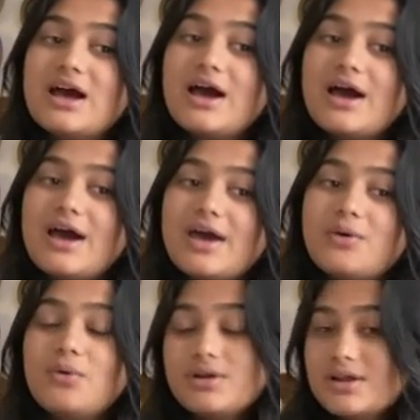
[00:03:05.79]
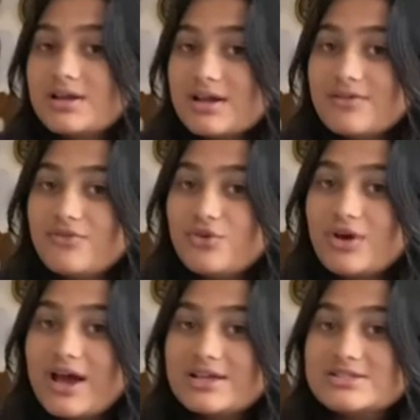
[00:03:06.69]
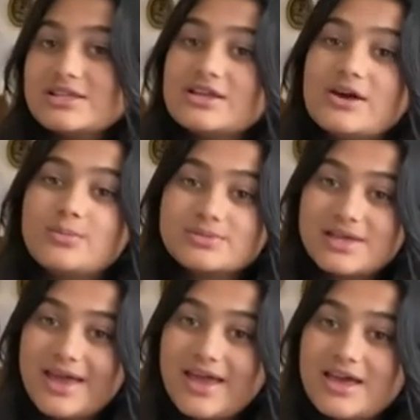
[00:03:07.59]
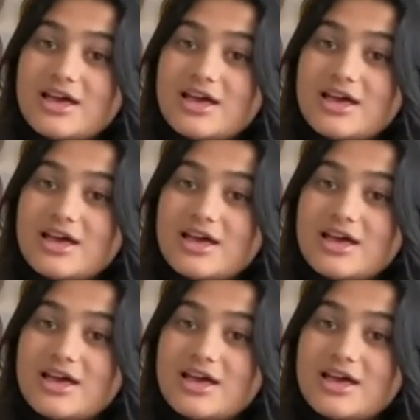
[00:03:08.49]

I wanted to give you guys an update.